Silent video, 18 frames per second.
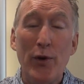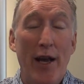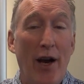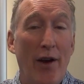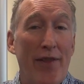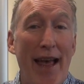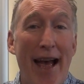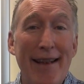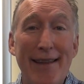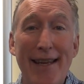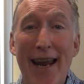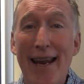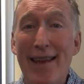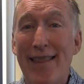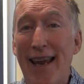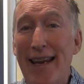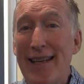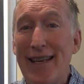Now, on that
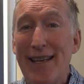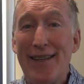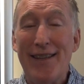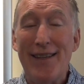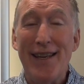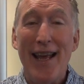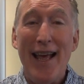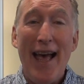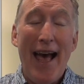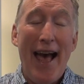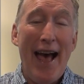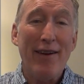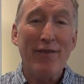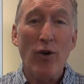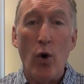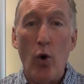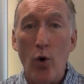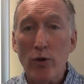day, they didn't
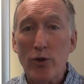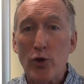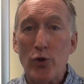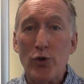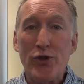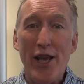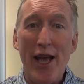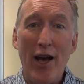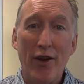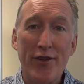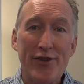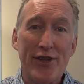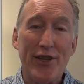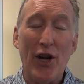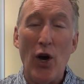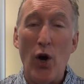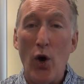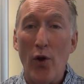have ultrasounds
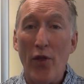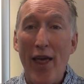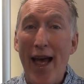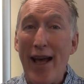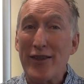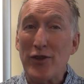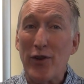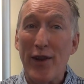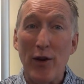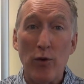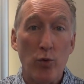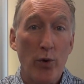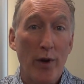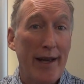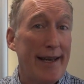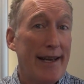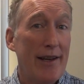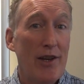and all that, so they
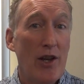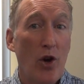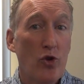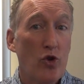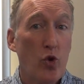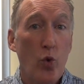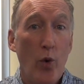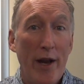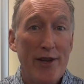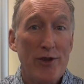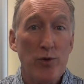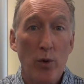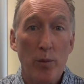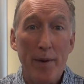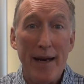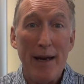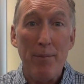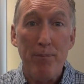really didn't know twins
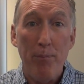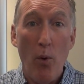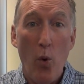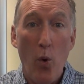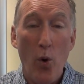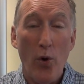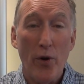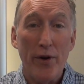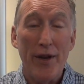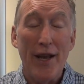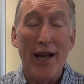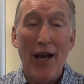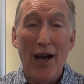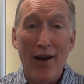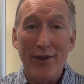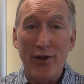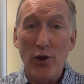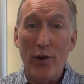were being born
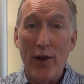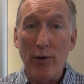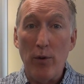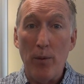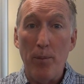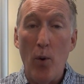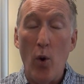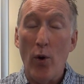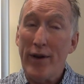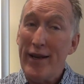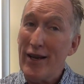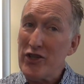until they were born.